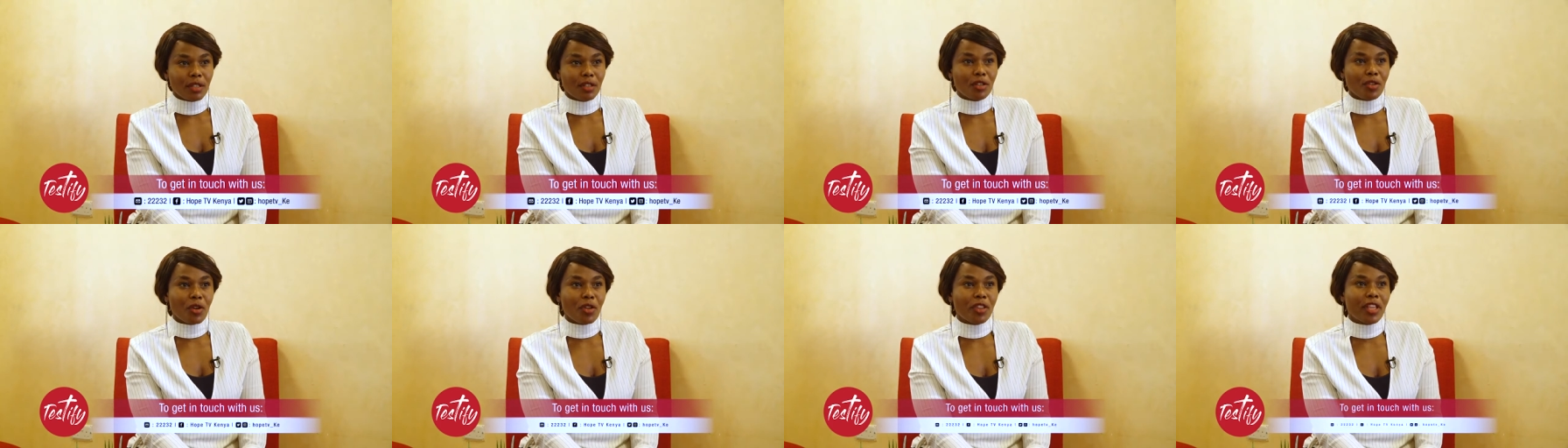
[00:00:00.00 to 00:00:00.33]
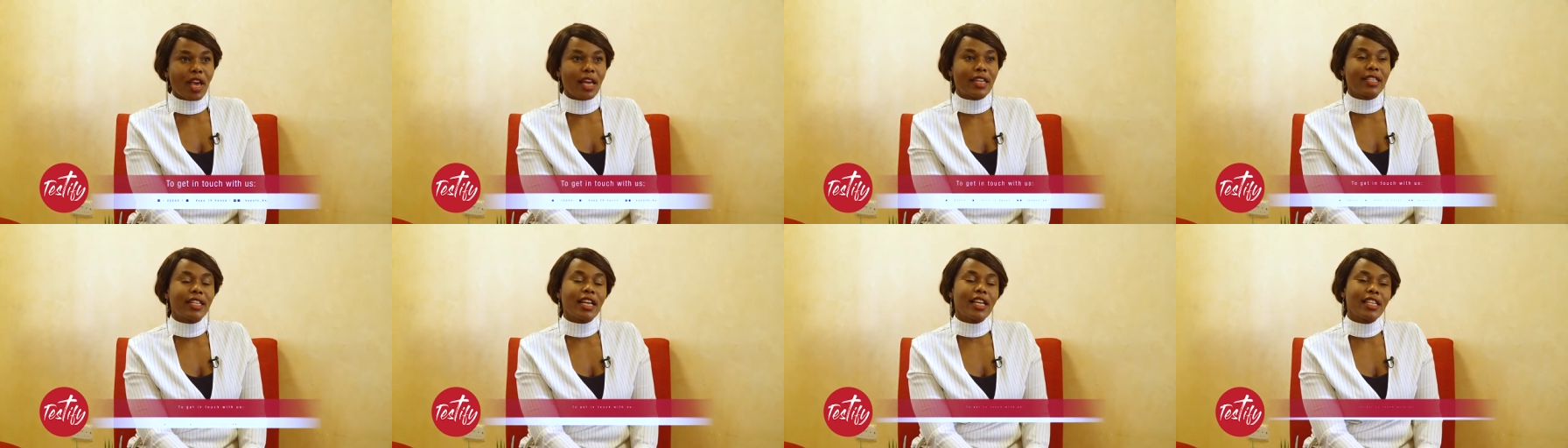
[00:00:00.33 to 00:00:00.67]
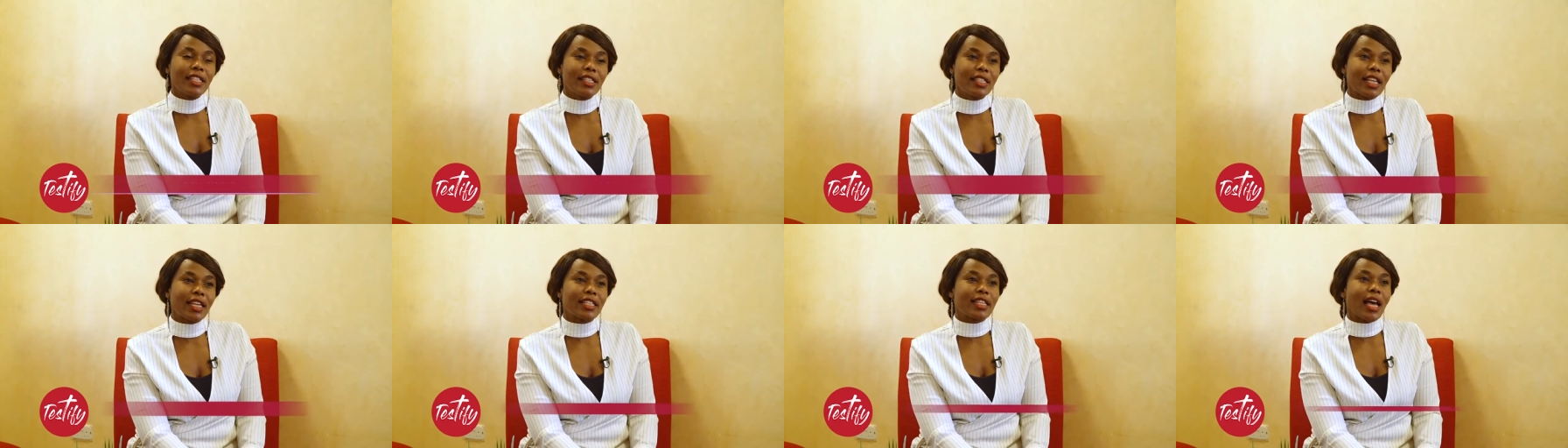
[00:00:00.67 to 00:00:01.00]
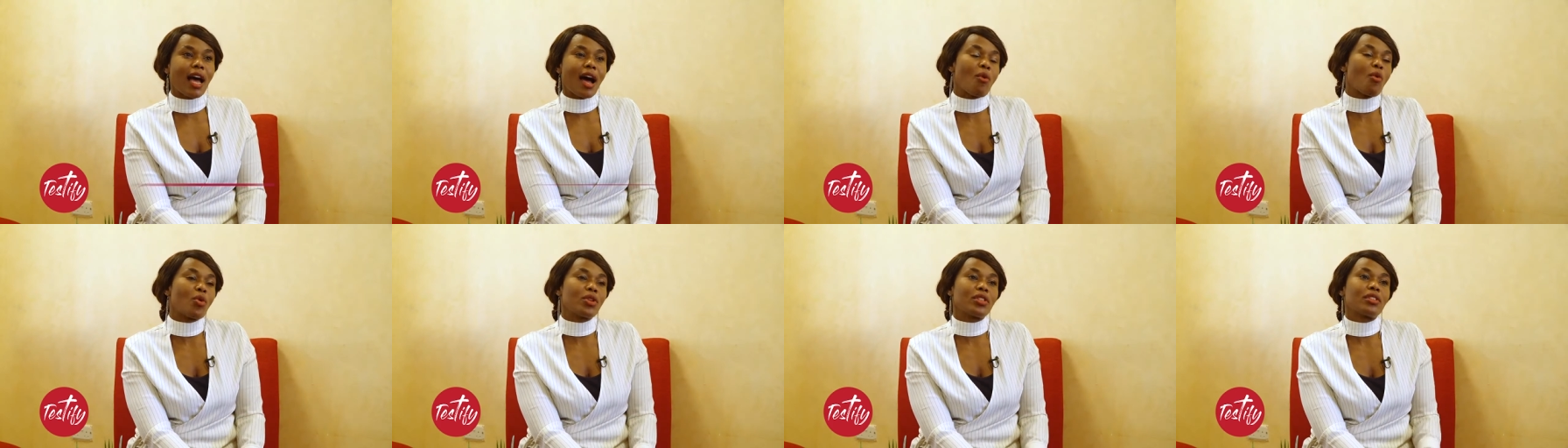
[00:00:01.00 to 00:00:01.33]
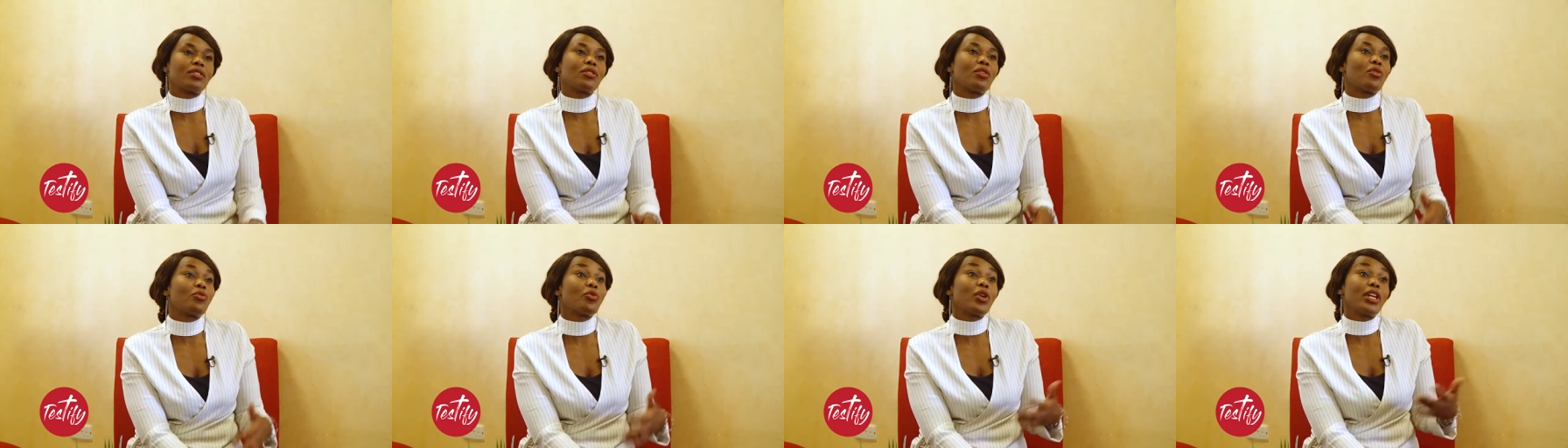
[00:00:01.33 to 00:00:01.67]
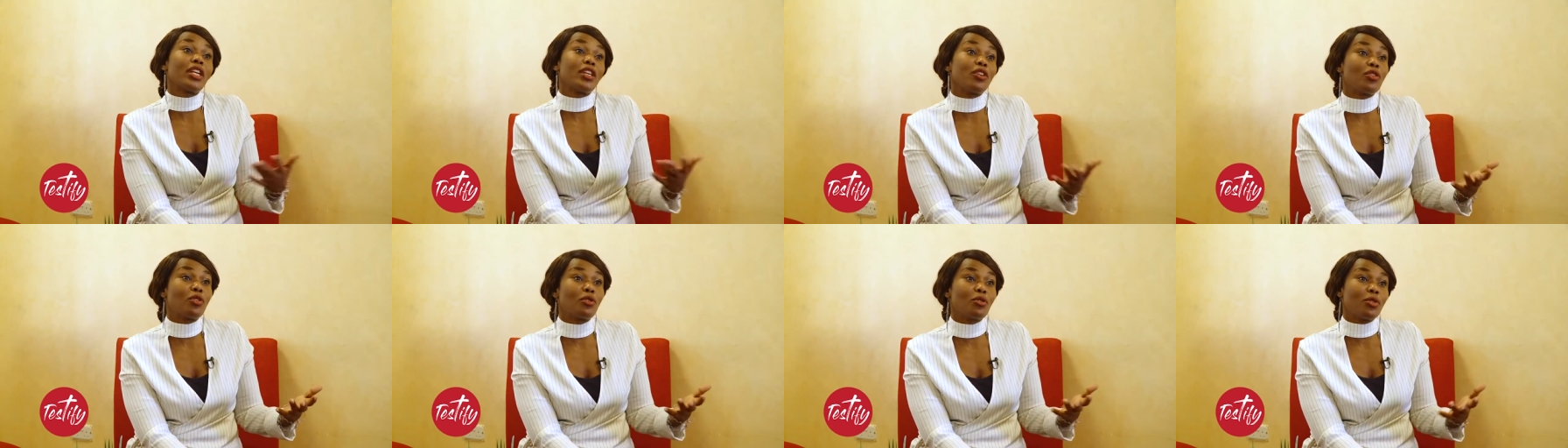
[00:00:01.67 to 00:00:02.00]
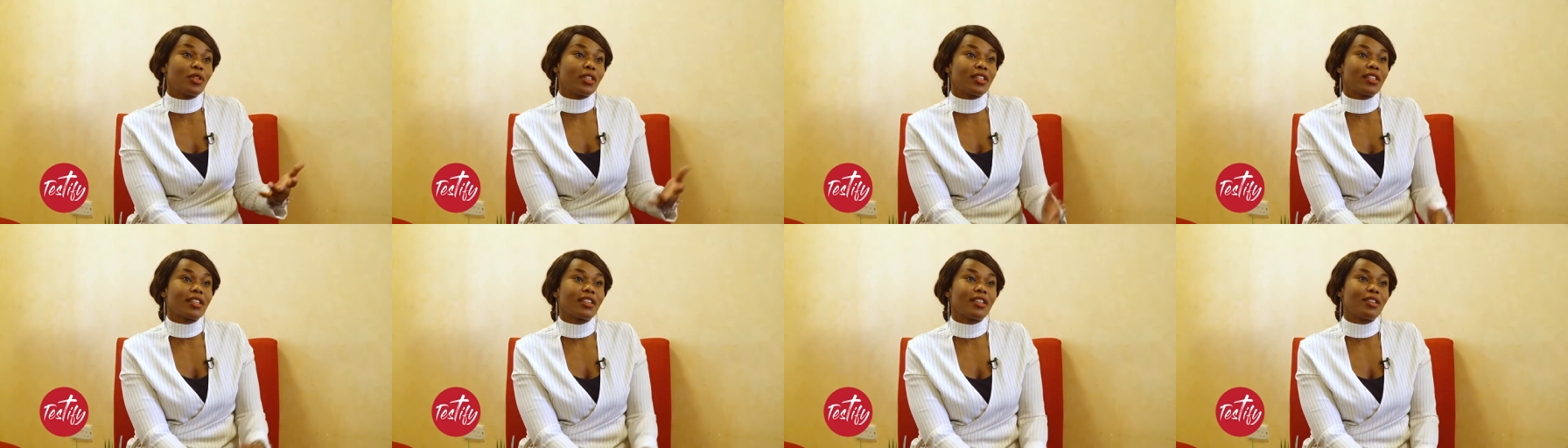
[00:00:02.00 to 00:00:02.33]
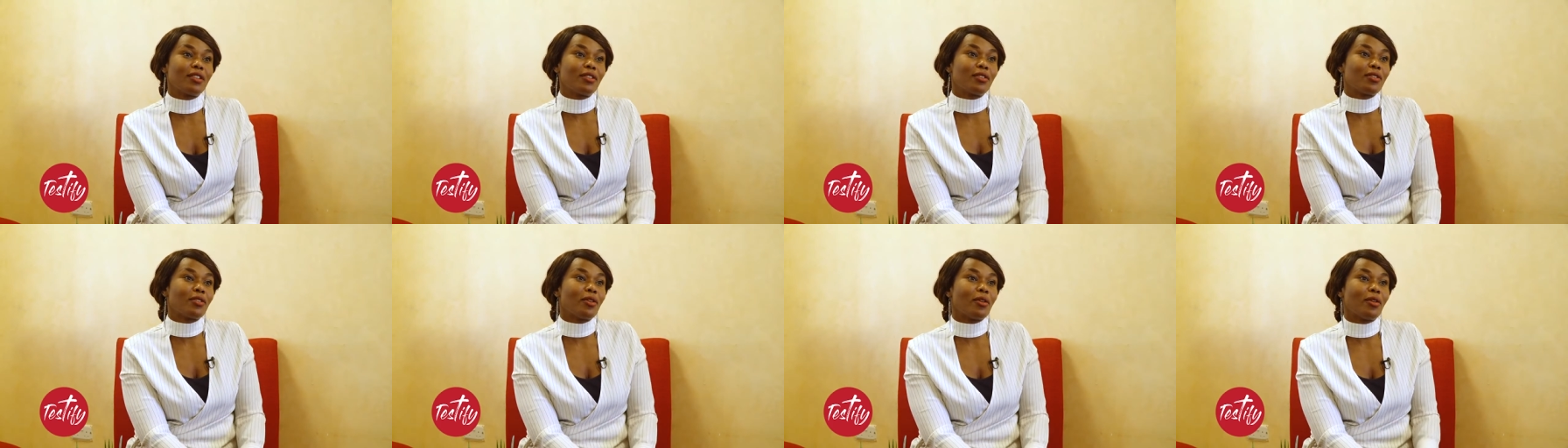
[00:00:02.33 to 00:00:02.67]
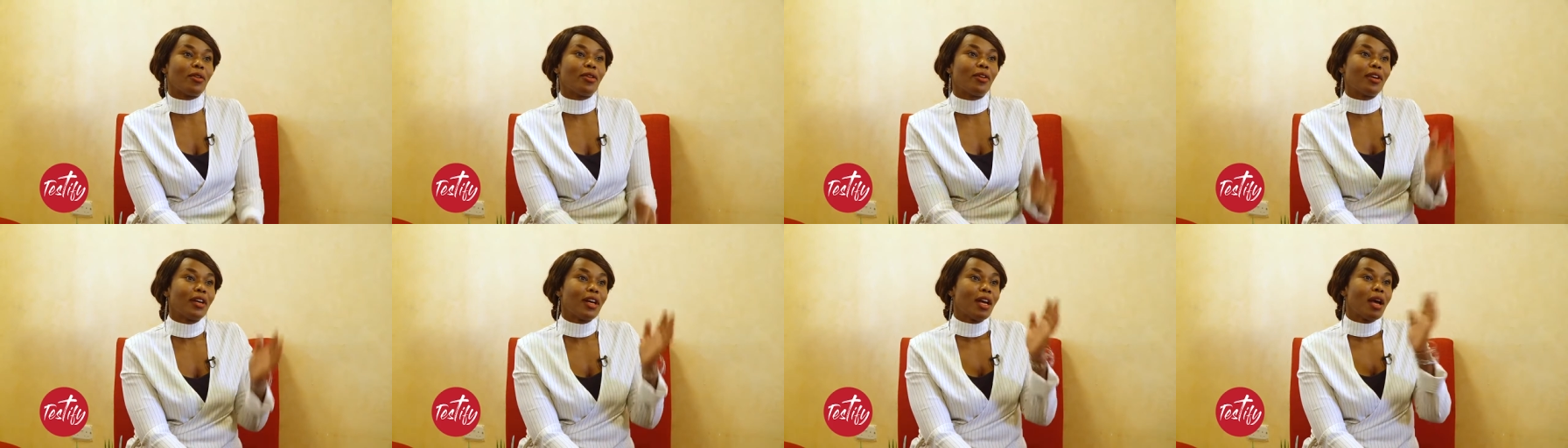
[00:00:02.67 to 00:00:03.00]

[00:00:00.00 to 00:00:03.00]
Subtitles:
You know, there are days that I was really good, you know,